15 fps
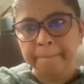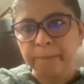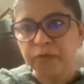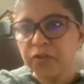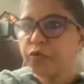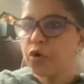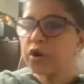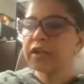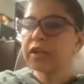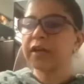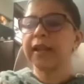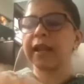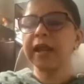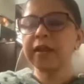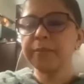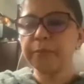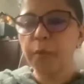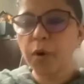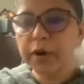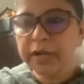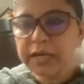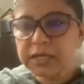We want great
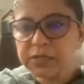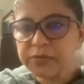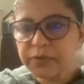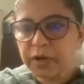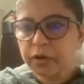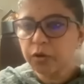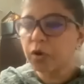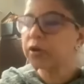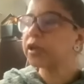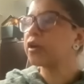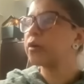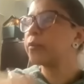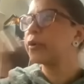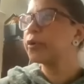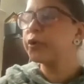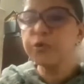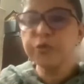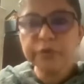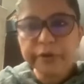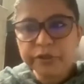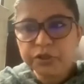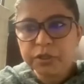bodies. We are talking about
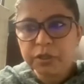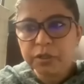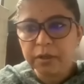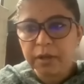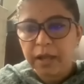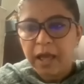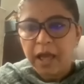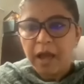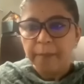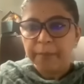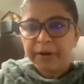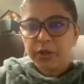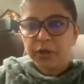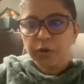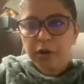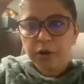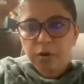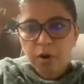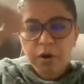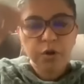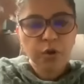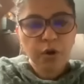nutrition. But you are
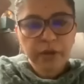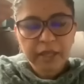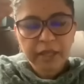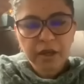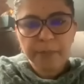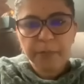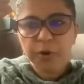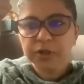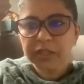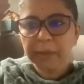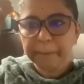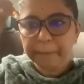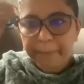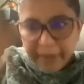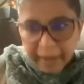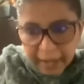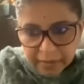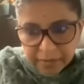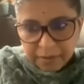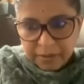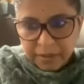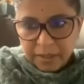not talking about the
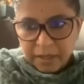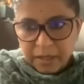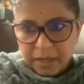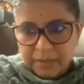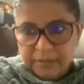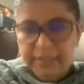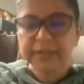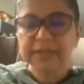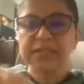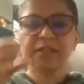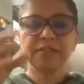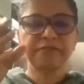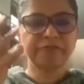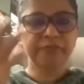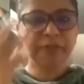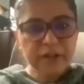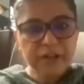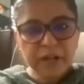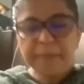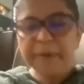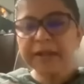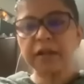breath that is the
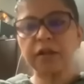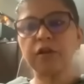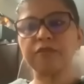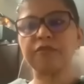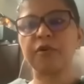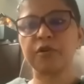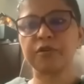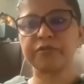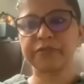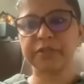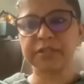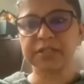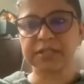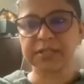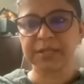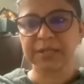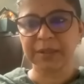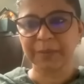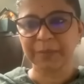fundamental of all of this.